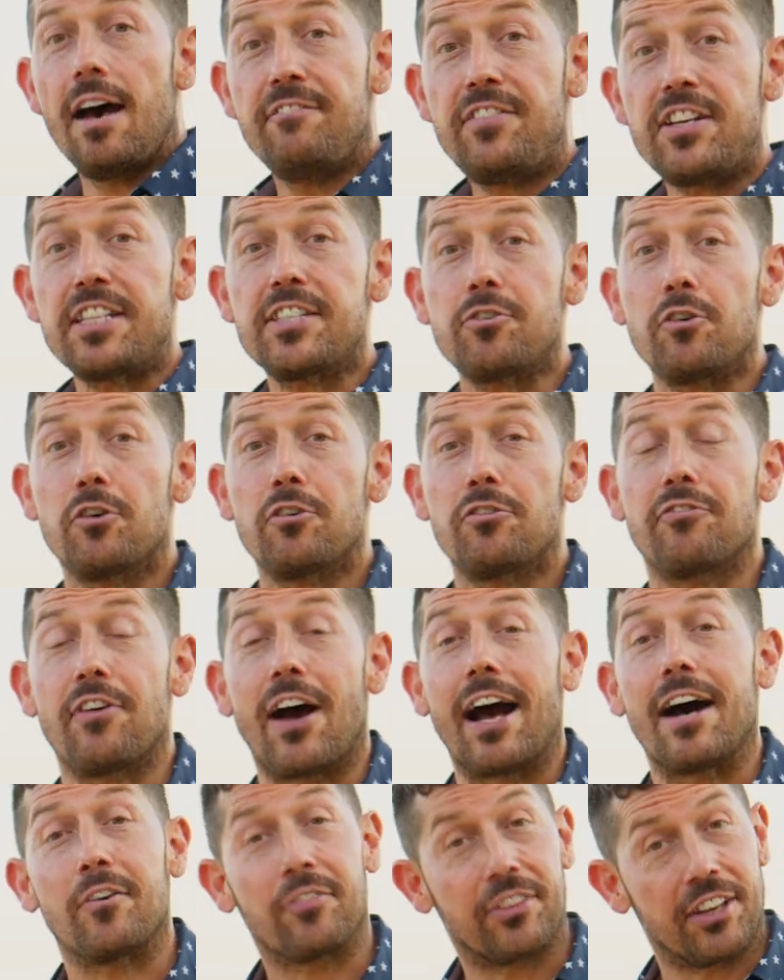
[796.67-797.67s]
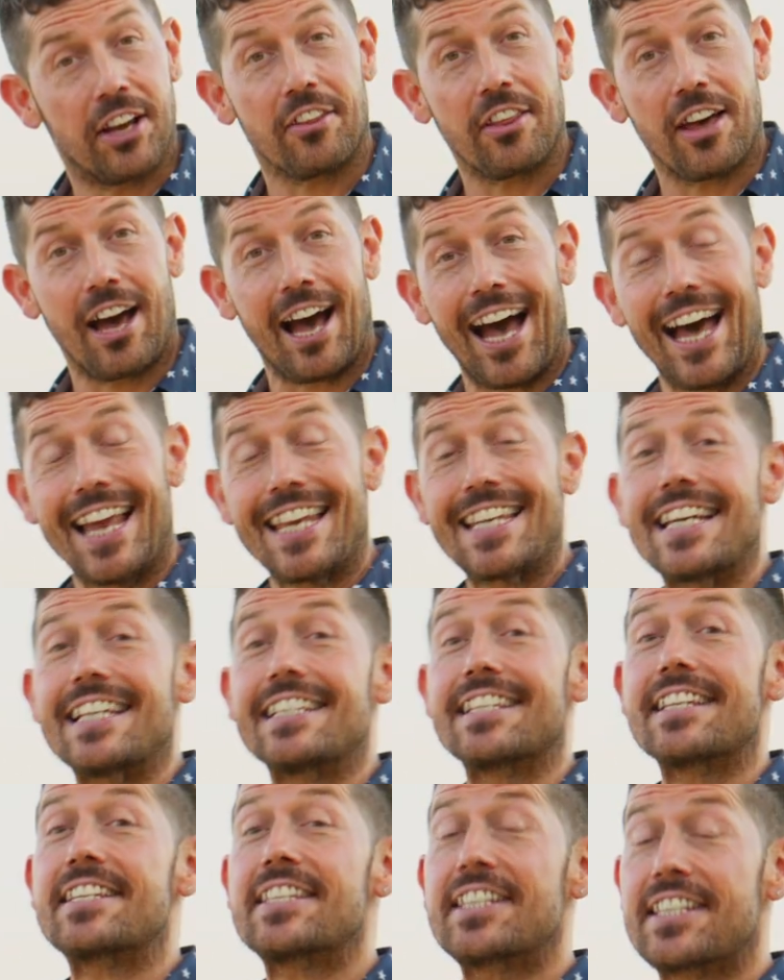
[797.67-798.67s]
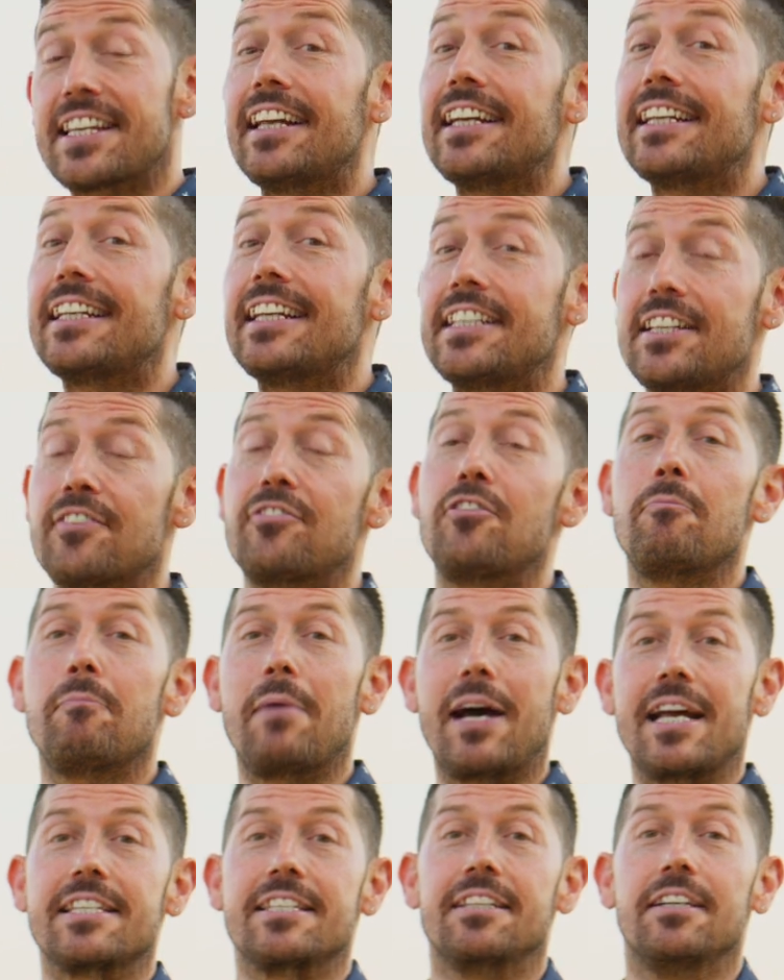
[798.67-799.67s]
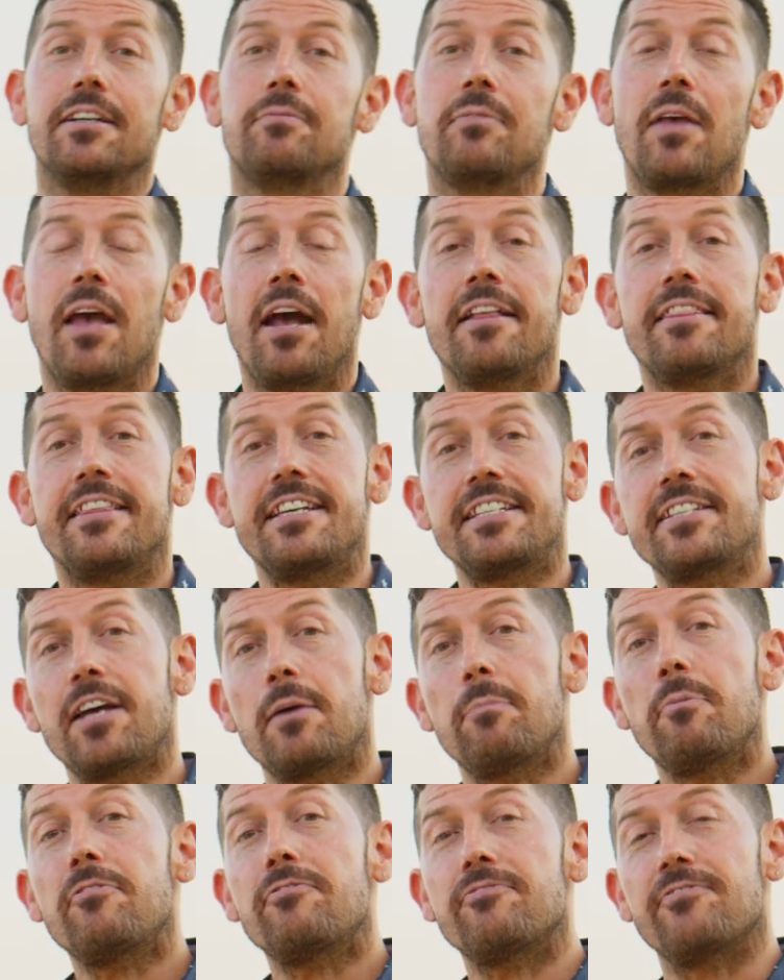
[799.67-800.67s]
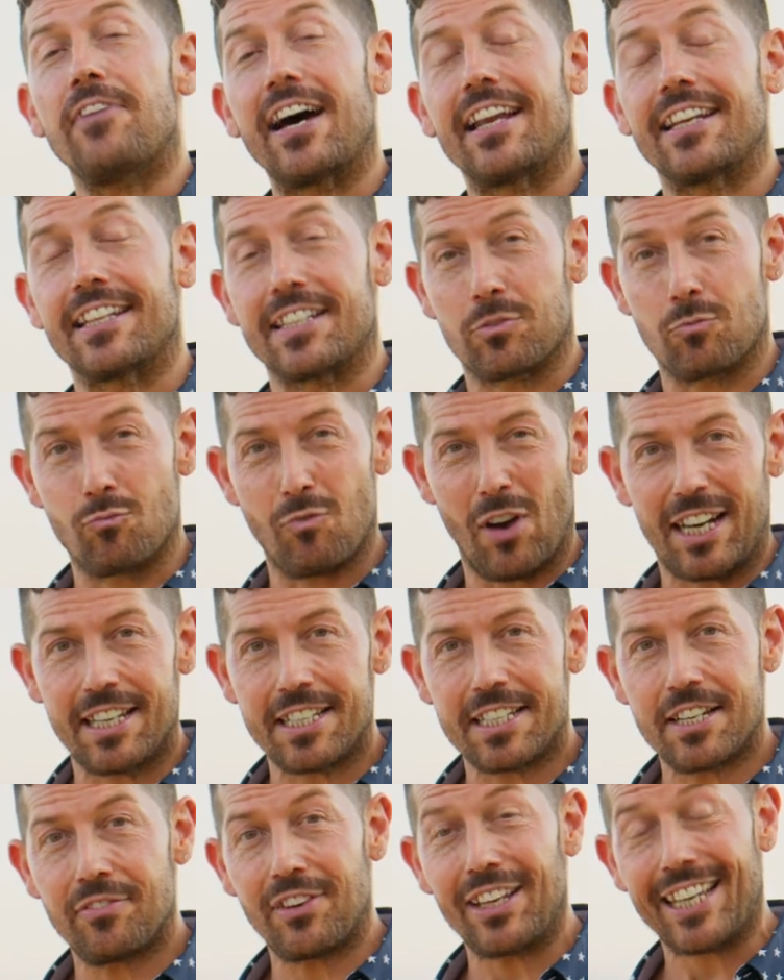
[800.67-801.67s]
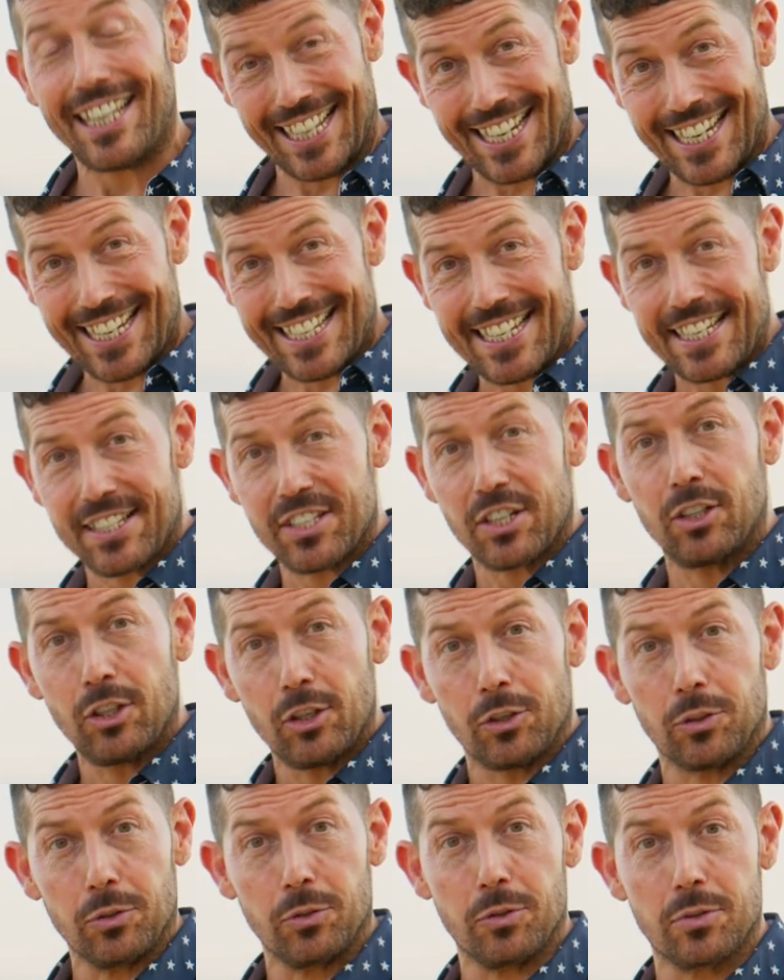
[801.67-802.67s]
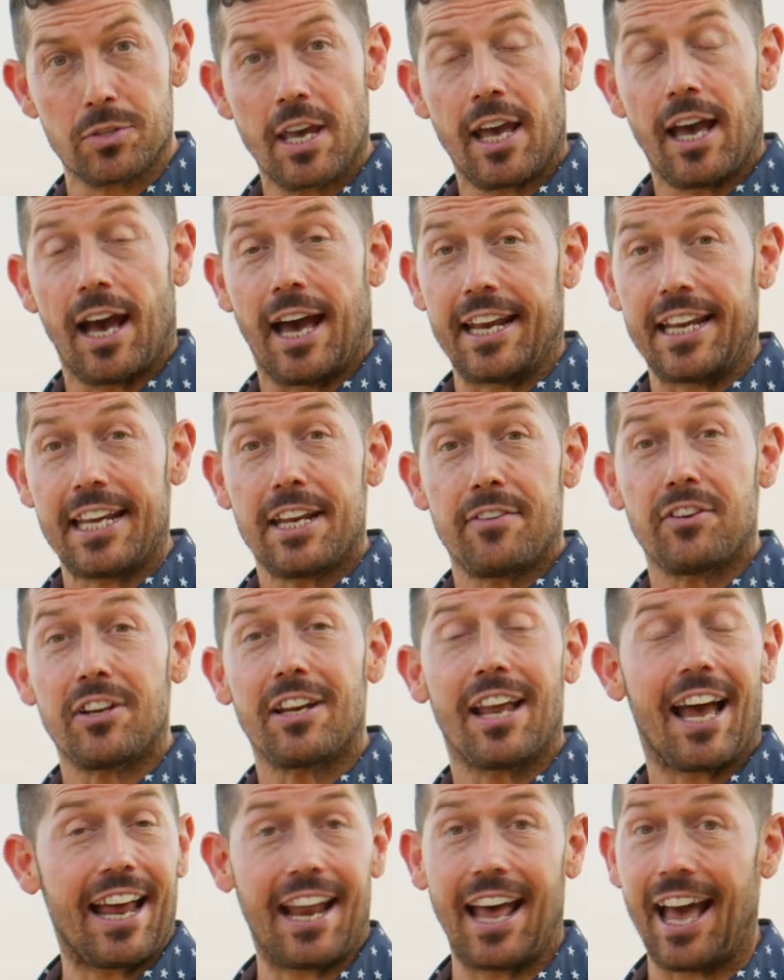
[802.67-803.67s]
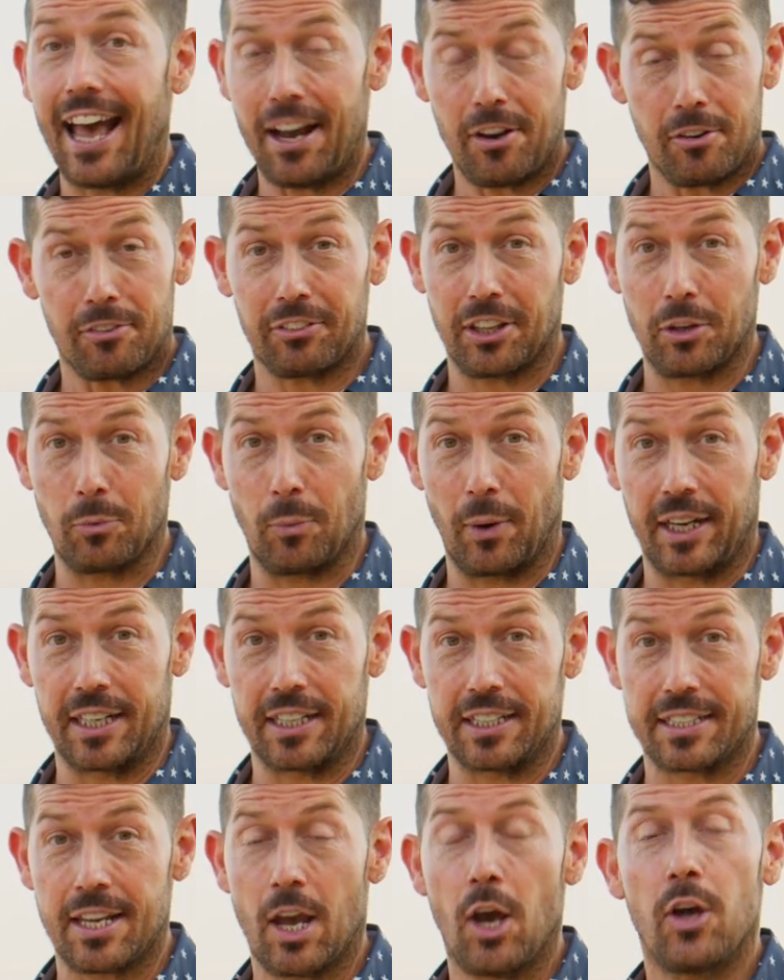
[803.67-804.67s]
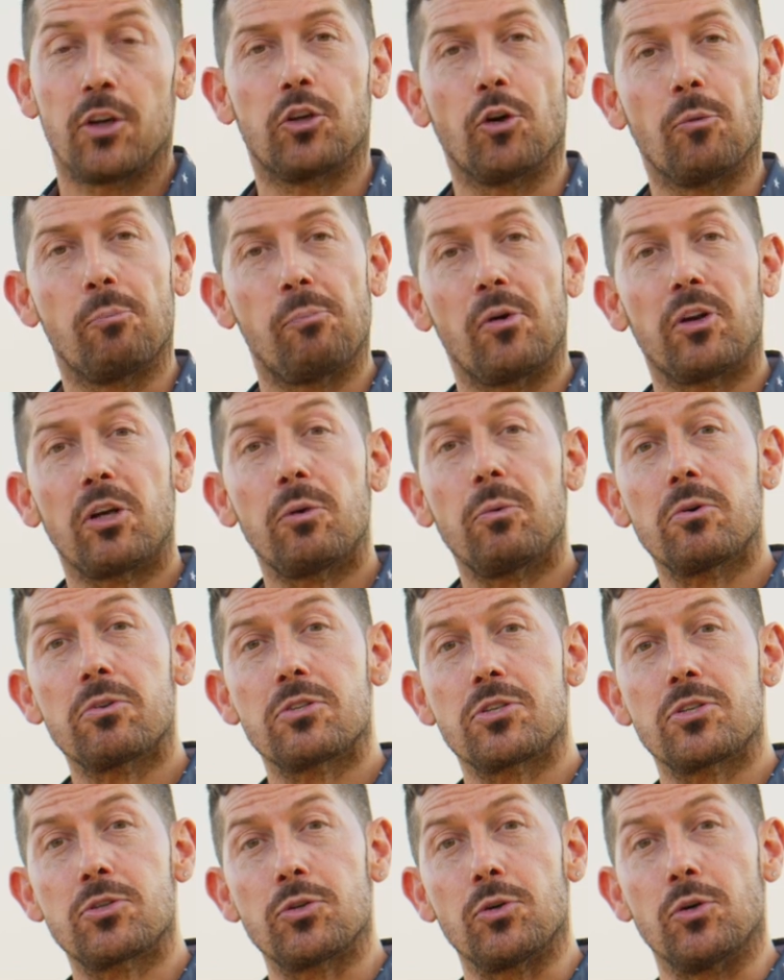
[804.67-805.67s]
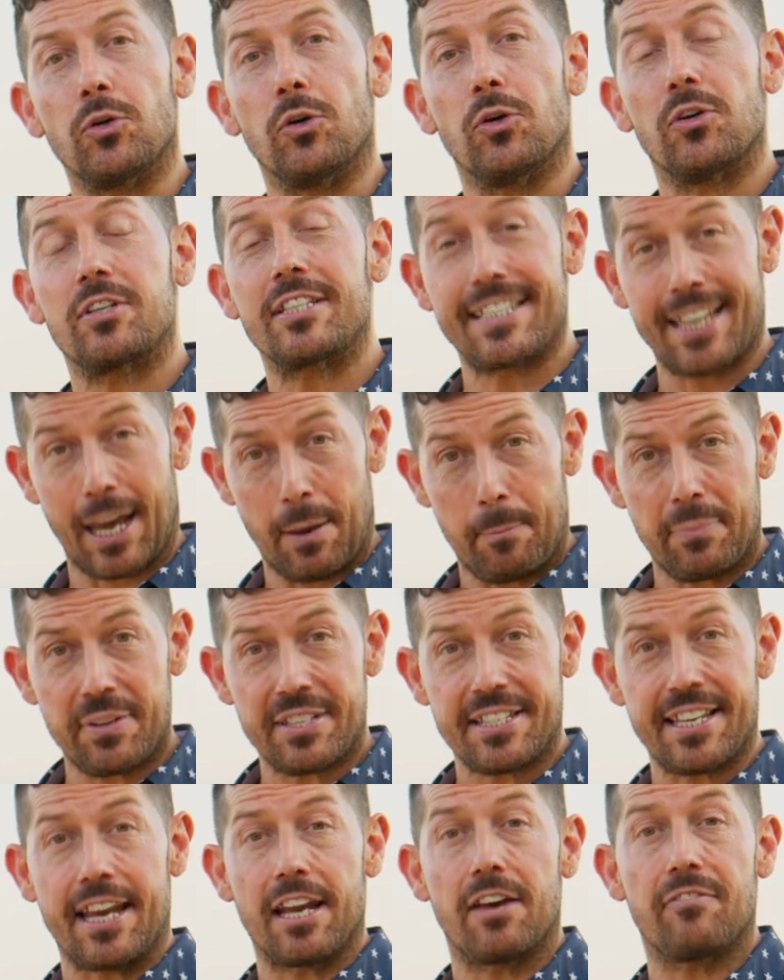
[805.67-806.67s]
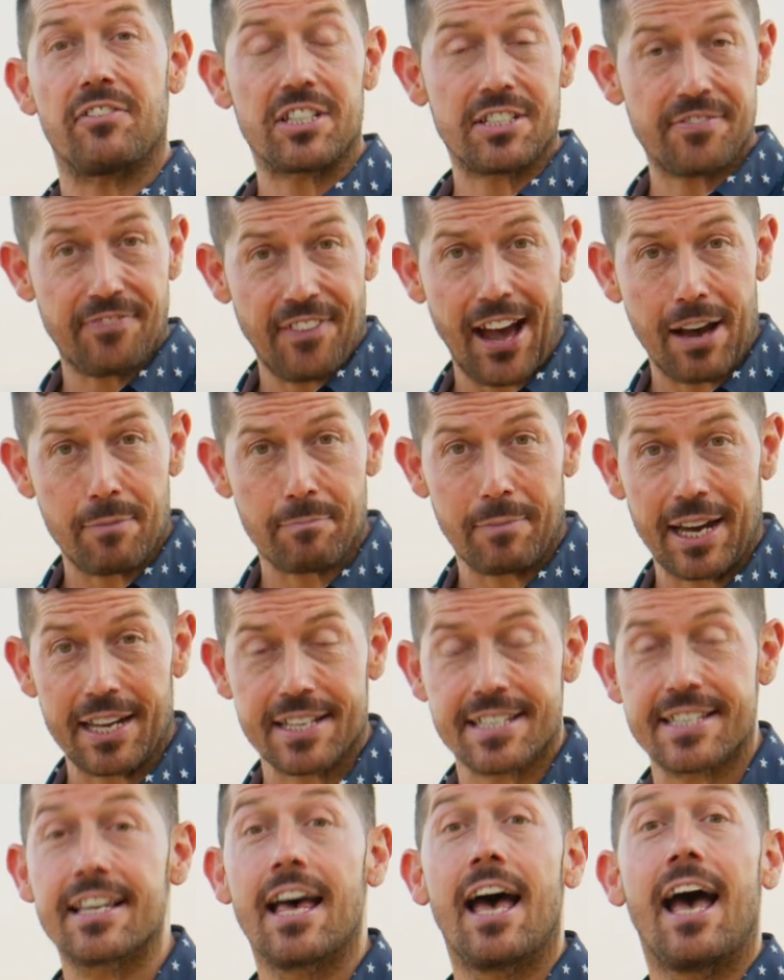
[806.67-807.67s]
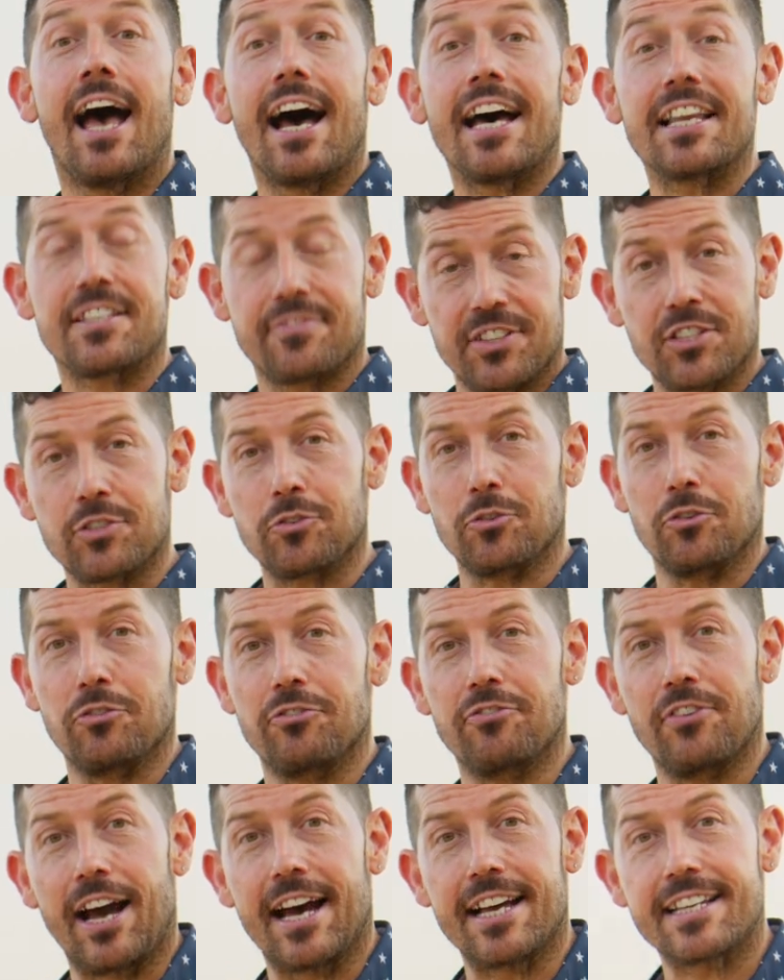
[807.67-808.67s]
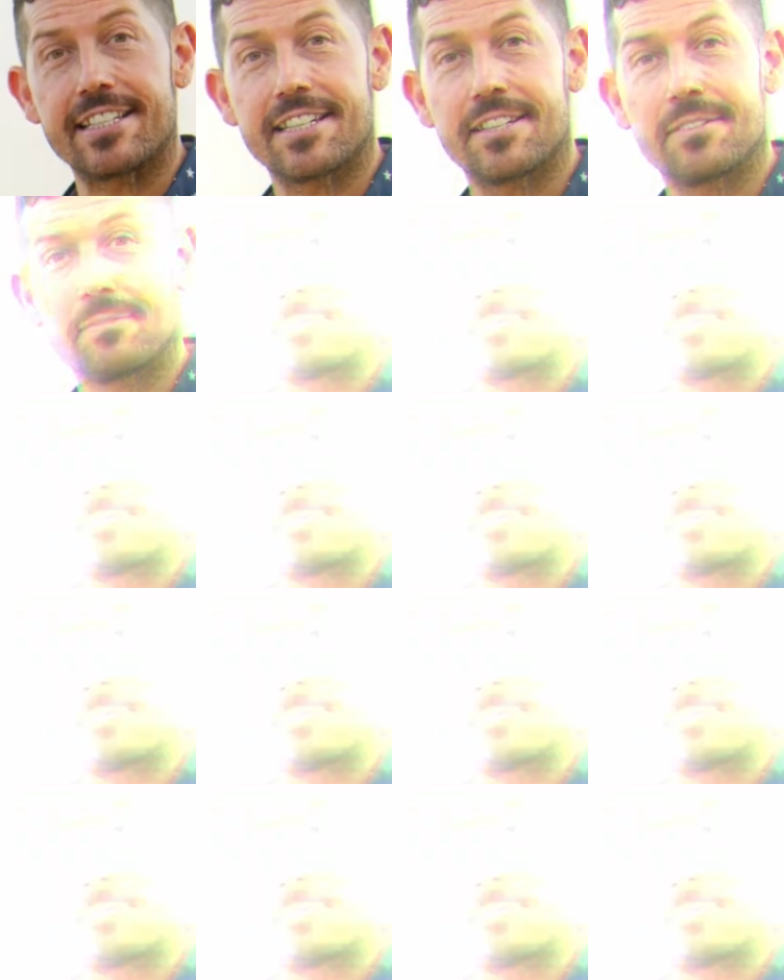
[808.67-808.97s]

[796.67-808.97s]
Visceral fat, on the other hand, is a slightly different matter. This type of fat is relatively easy to lose, and even at a healthy weight, your body will store 10% of its fat mass as visceral fat.